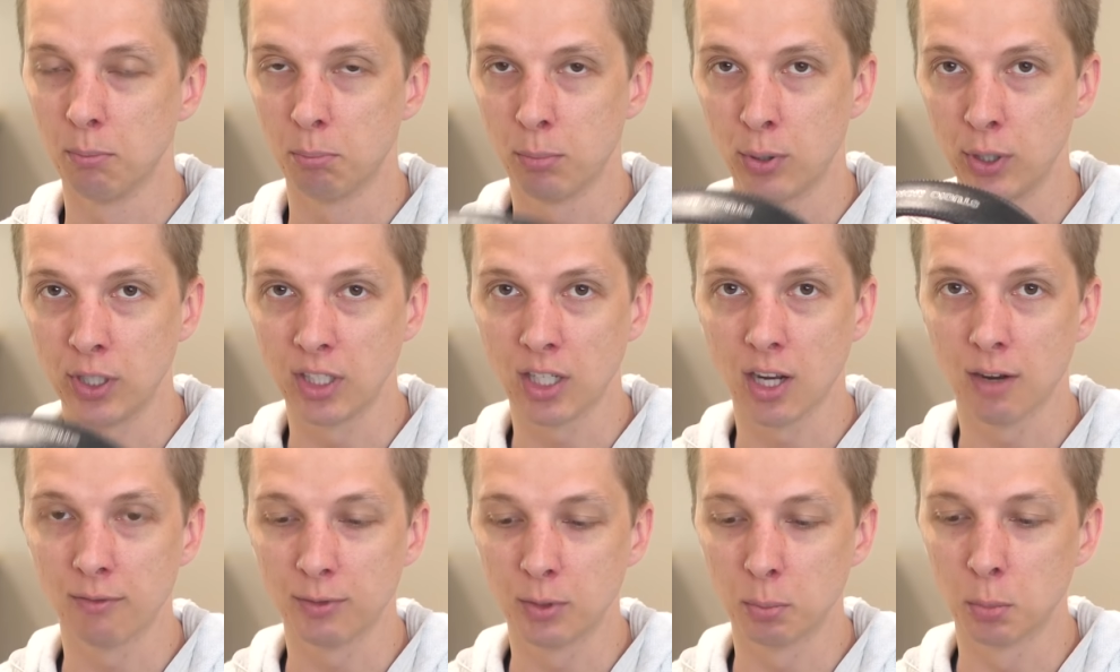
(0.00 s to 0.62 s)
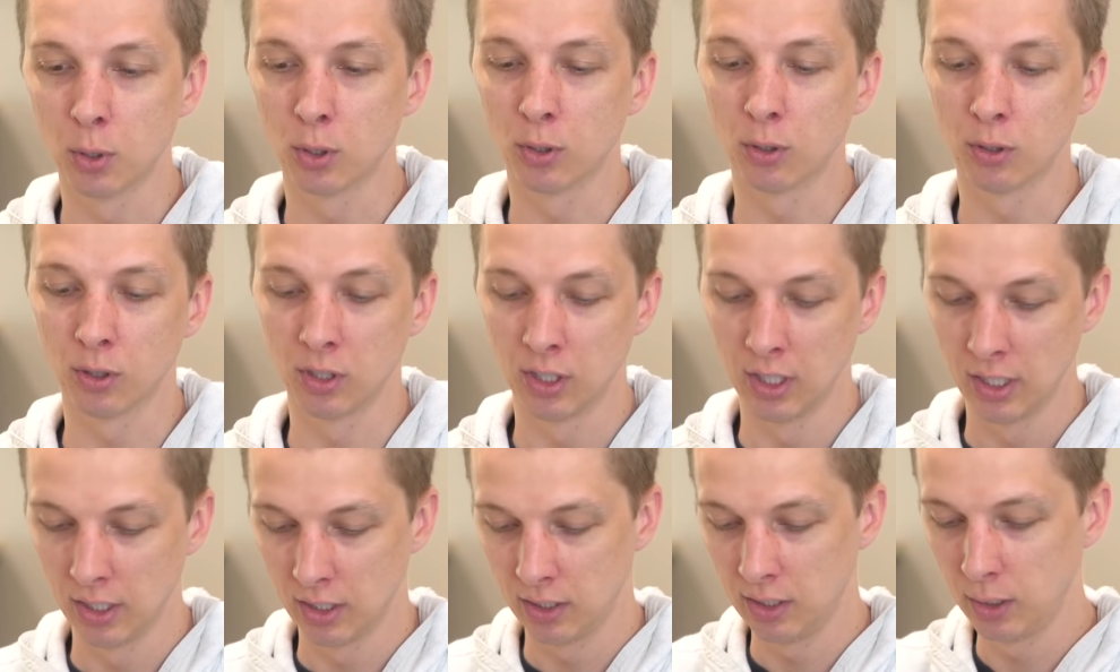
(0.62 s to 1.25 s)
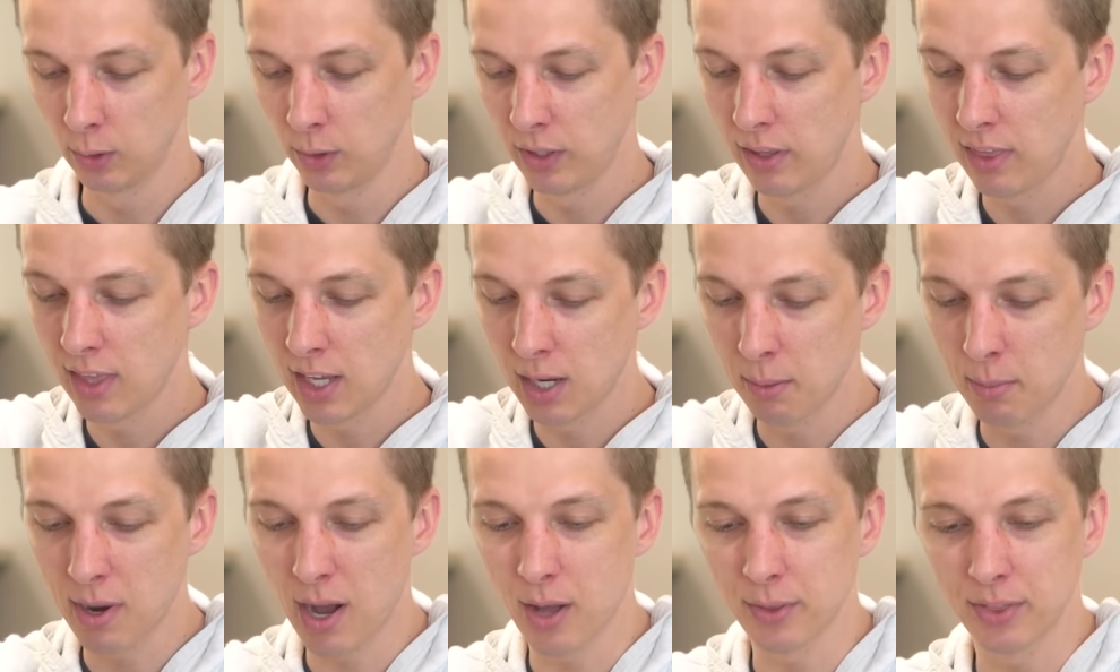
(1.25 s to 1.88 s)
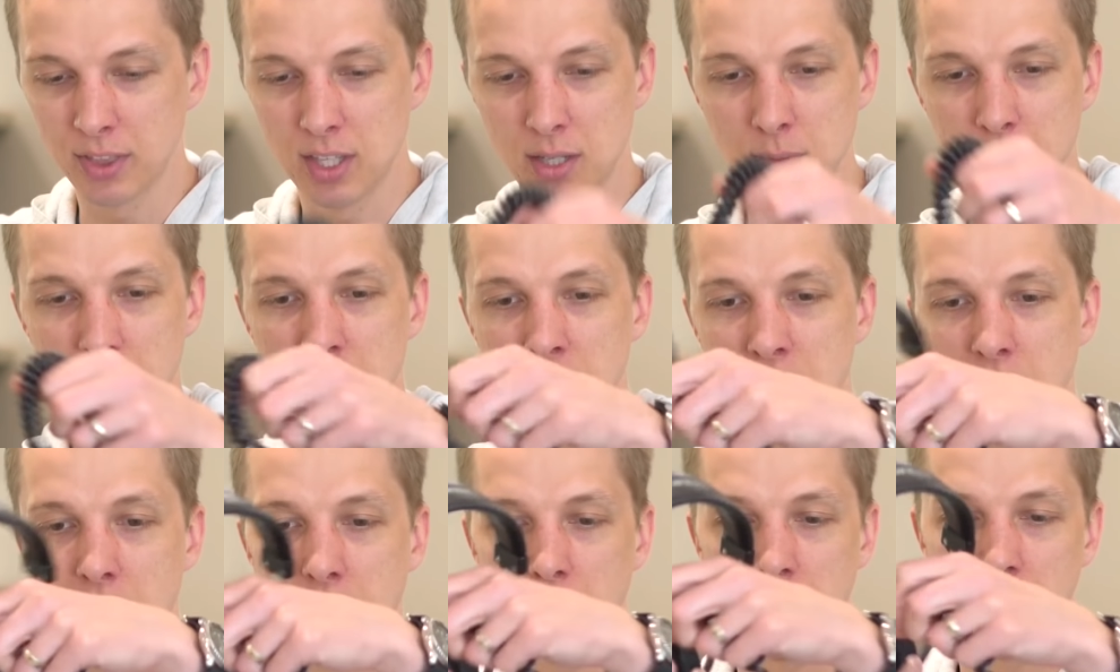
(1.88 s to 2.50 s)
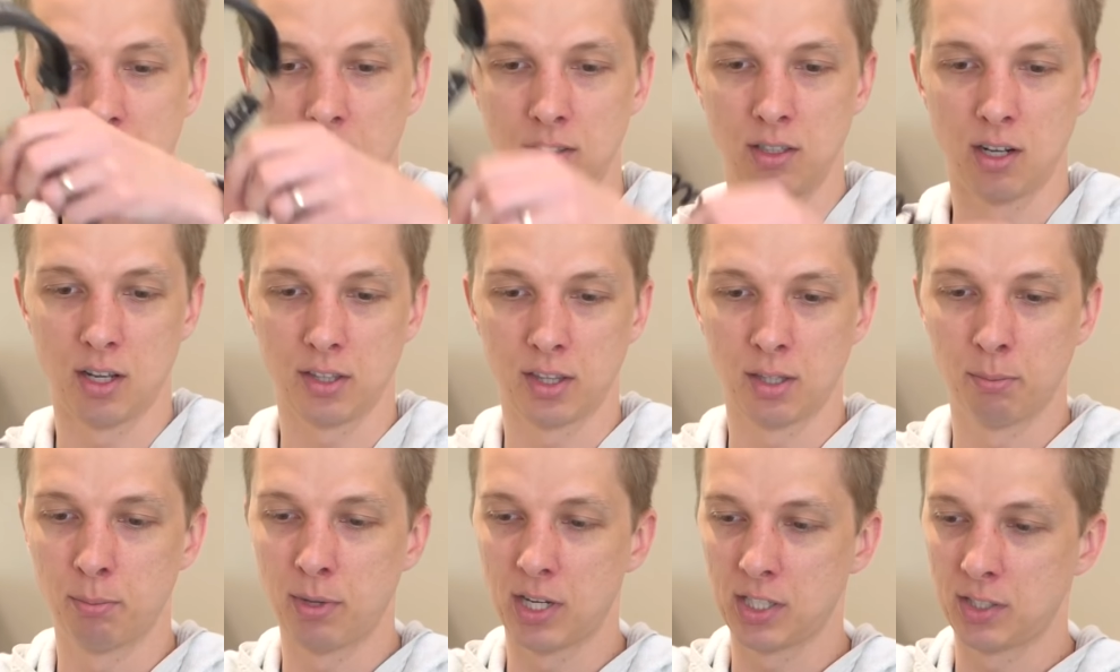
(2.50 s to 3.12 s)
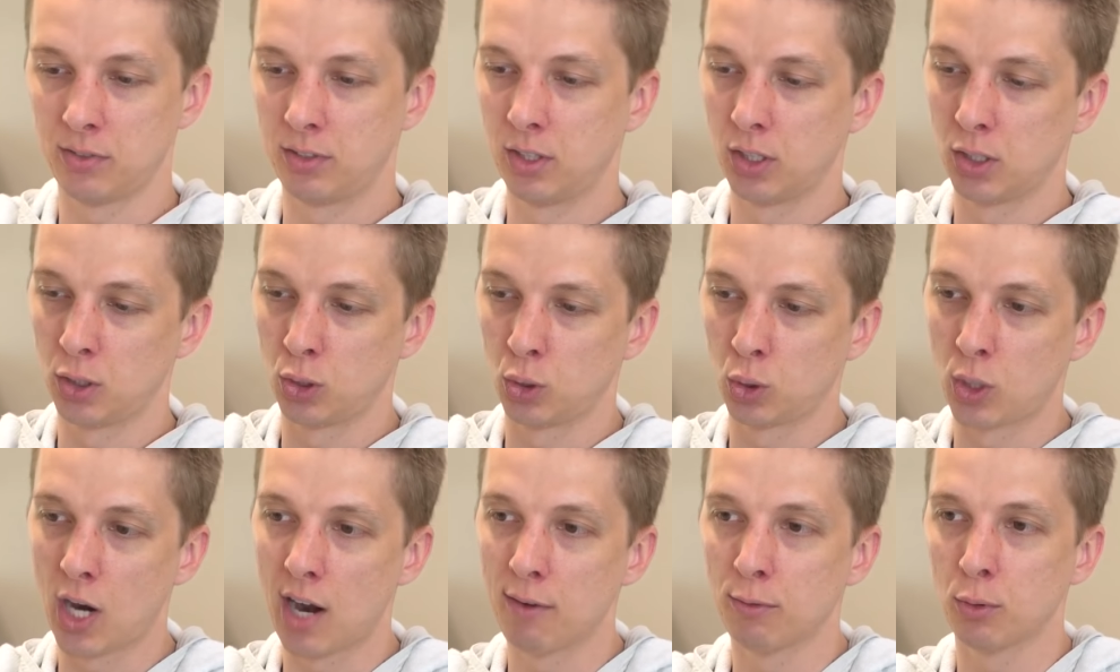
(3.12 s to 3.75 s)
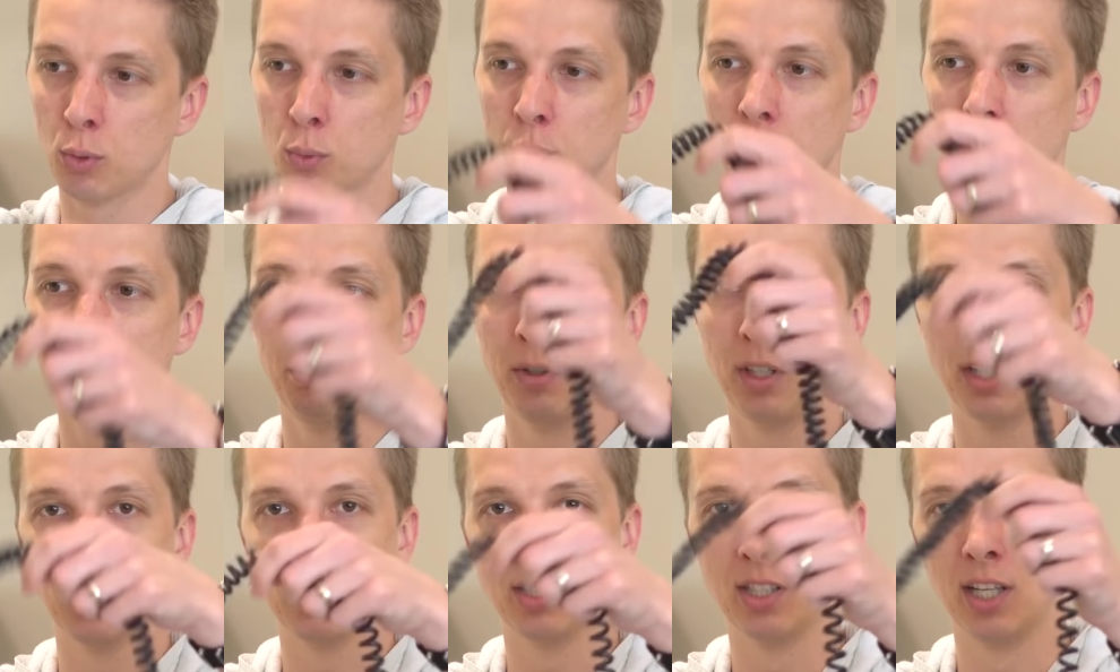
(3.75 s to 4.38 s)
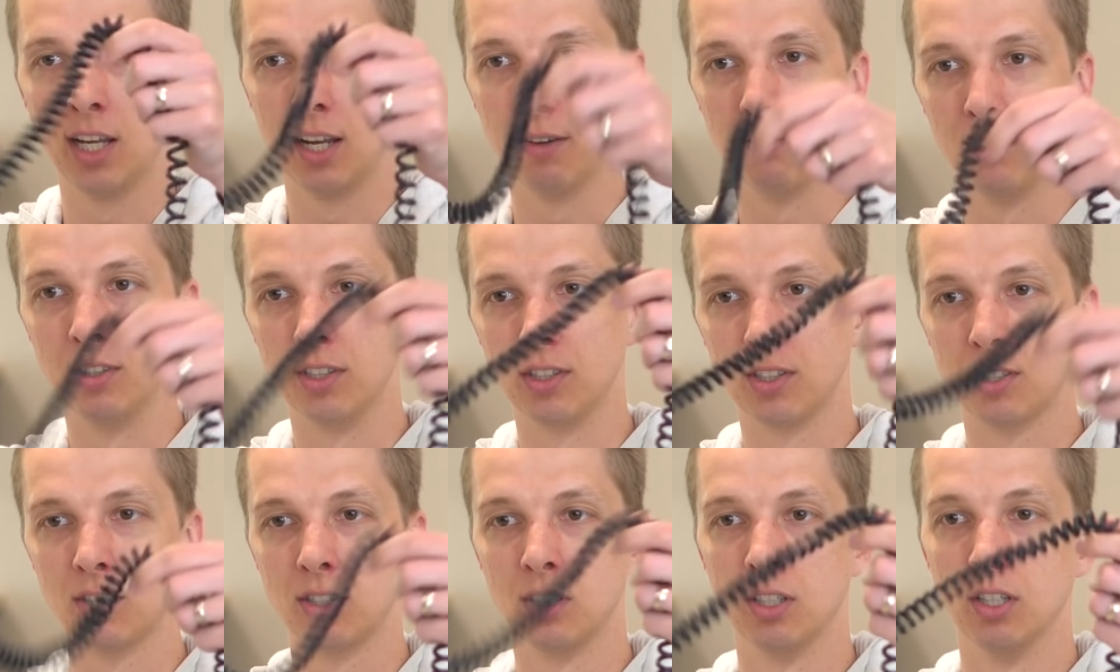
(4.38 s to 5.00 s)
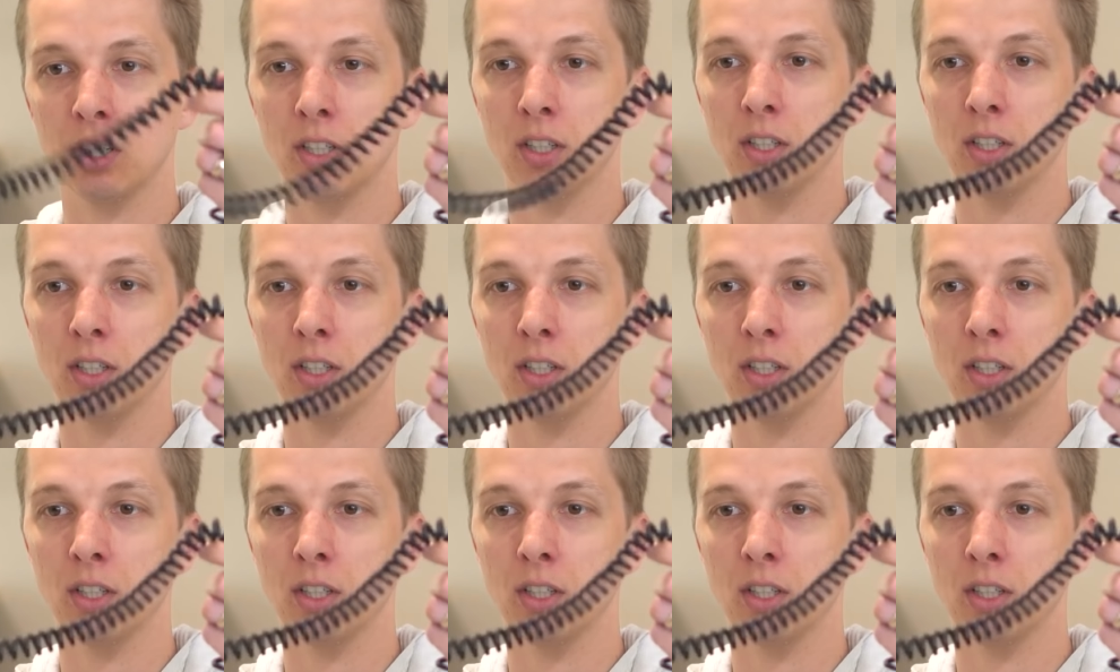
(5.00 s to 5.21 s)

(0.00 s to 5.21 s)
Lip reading: Pretty comfortable. The only thing about them is that they're not the best to travel with because they have this